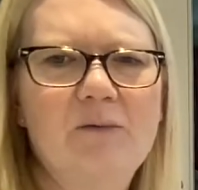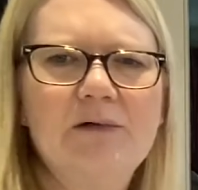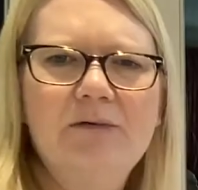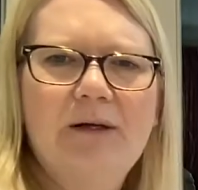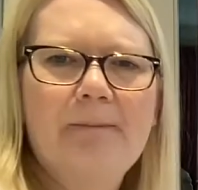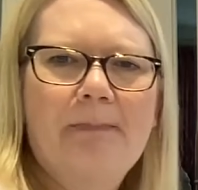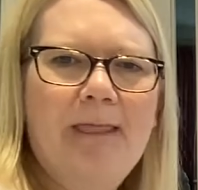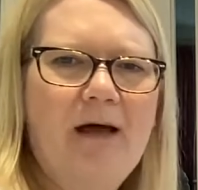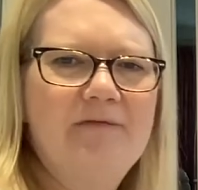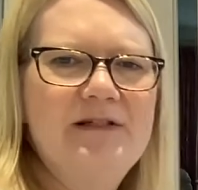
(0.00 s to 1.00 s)
Well,
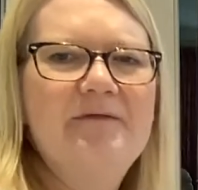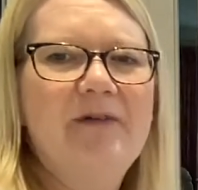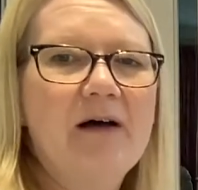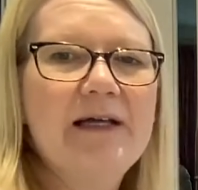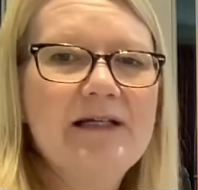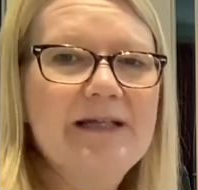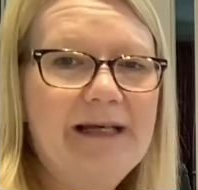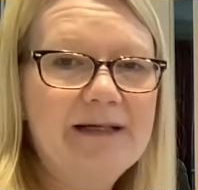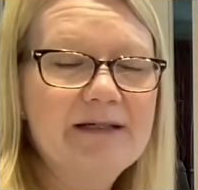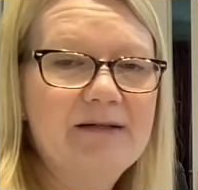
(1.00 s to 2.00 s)
I've
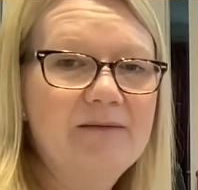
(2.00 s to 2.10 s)
divided